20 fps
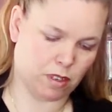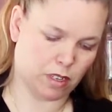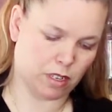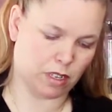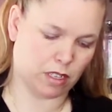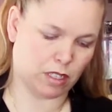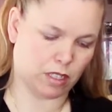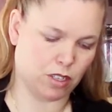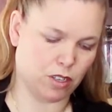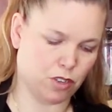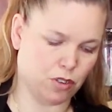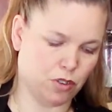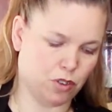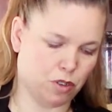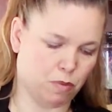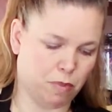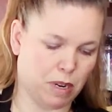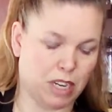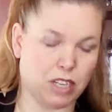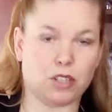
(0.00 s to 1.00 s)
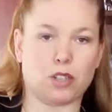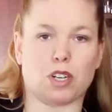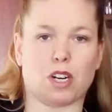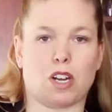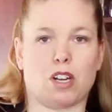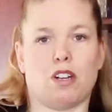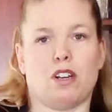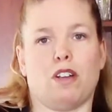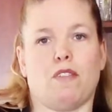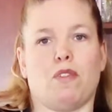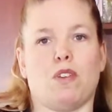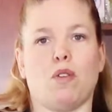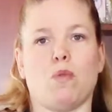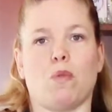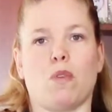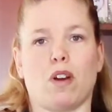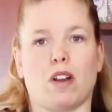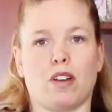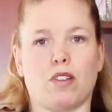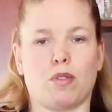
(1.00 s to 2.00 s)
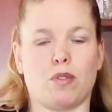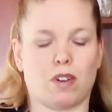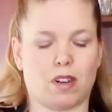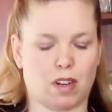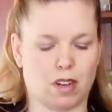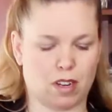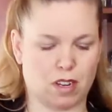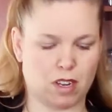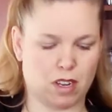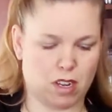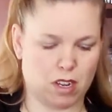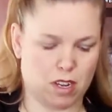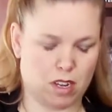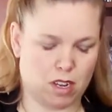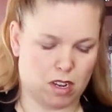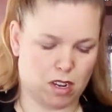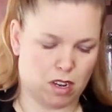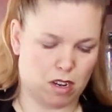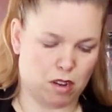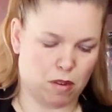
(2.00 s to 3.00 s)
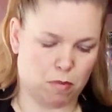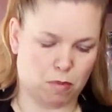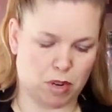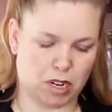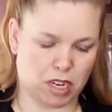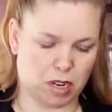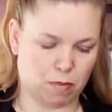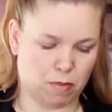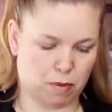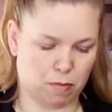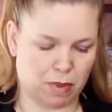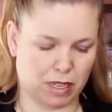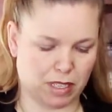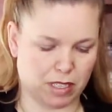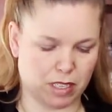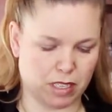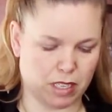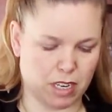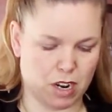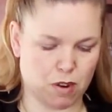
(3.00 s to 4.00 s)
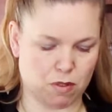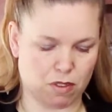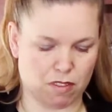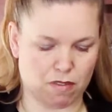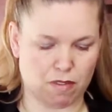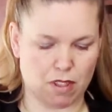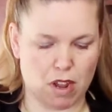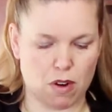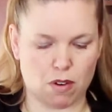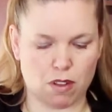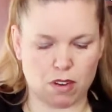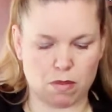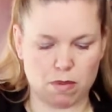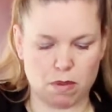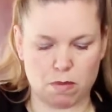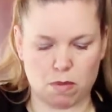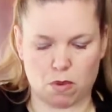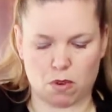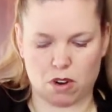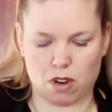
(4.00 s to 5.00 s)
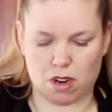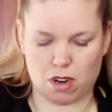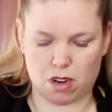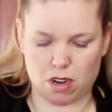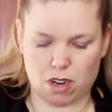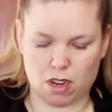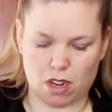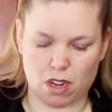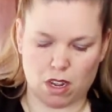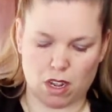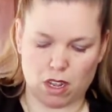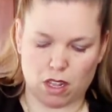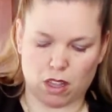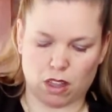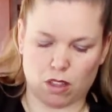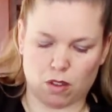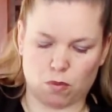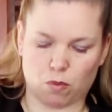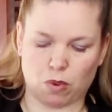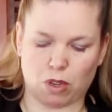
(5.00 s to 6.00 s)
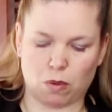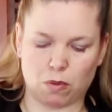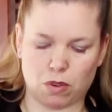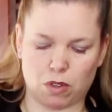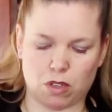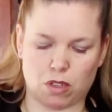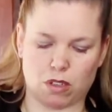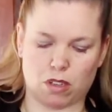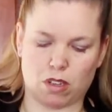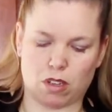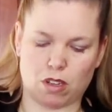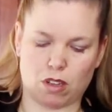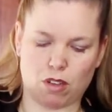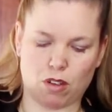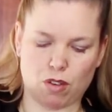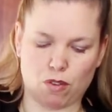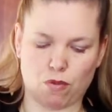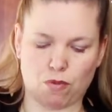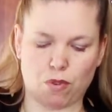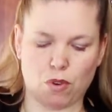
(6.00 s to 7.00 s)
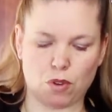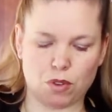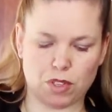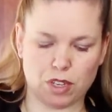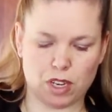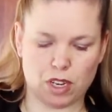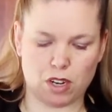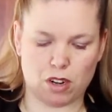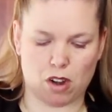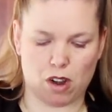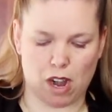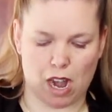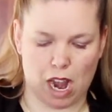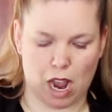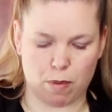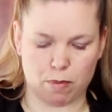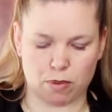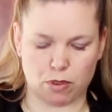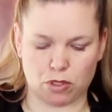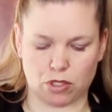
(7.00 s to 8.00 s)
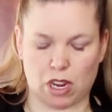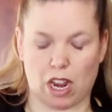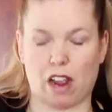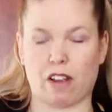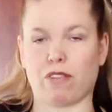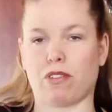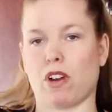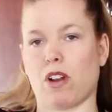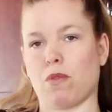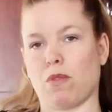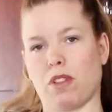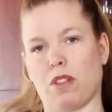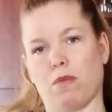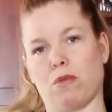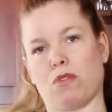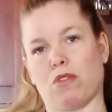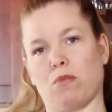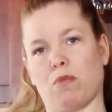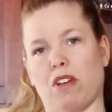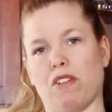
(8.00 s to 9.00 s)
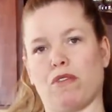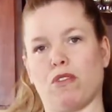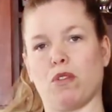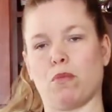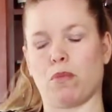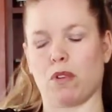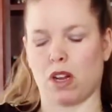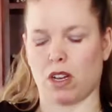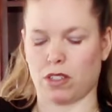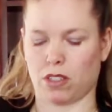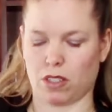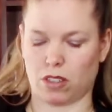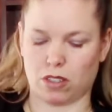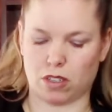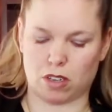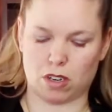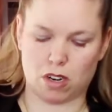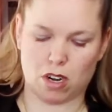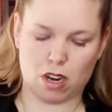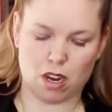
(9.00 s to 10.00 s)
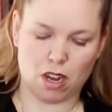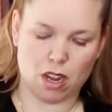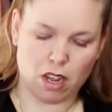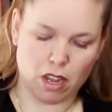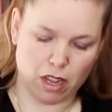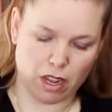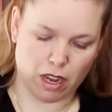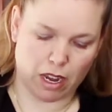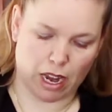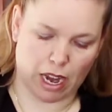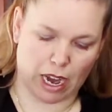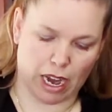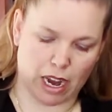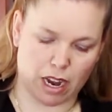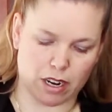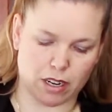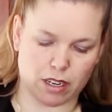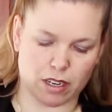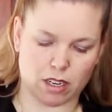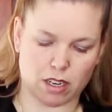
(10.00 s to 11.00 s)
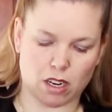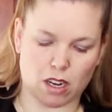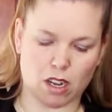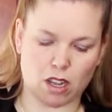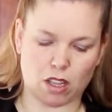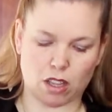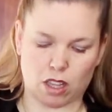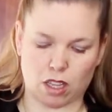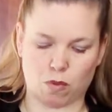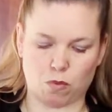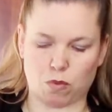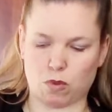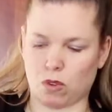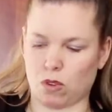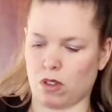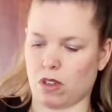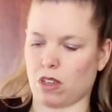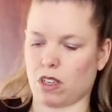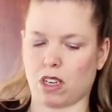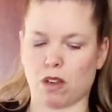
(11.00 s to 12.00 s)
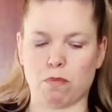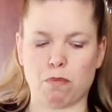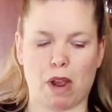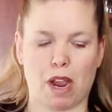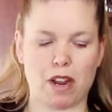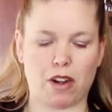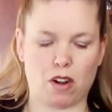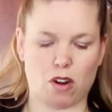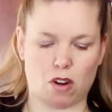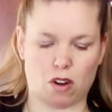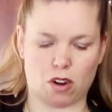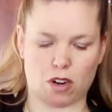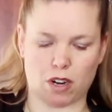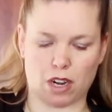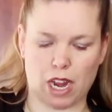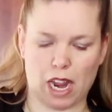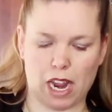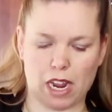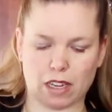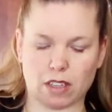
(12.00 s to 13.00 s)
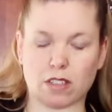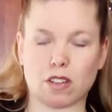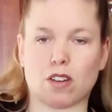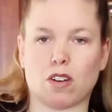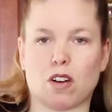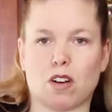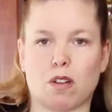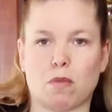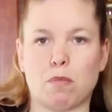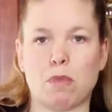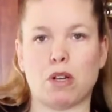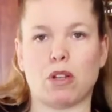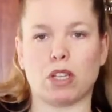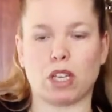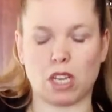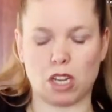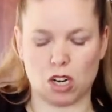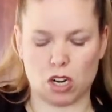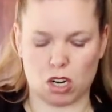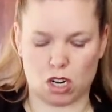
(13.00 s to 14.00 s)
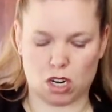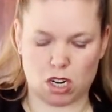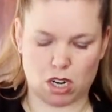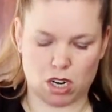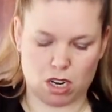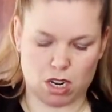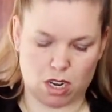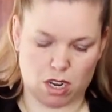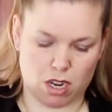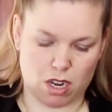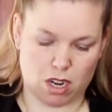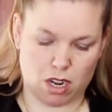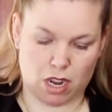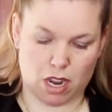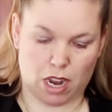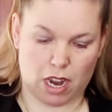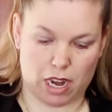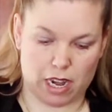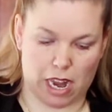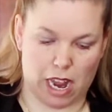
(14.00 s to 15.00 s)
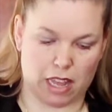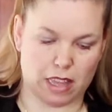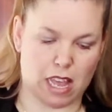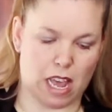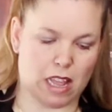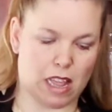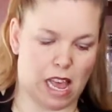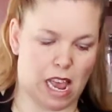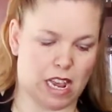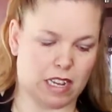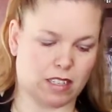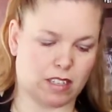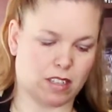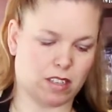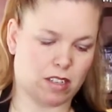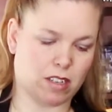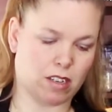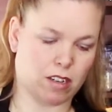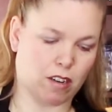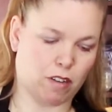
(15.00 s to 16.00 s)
Like I said, use your pastry cutter if you want to break up your pieces now with the flour a little bit more. Then we will fold in our apples after I run them through my food processor, and then we'll combine our eggs and our milk here and add that last.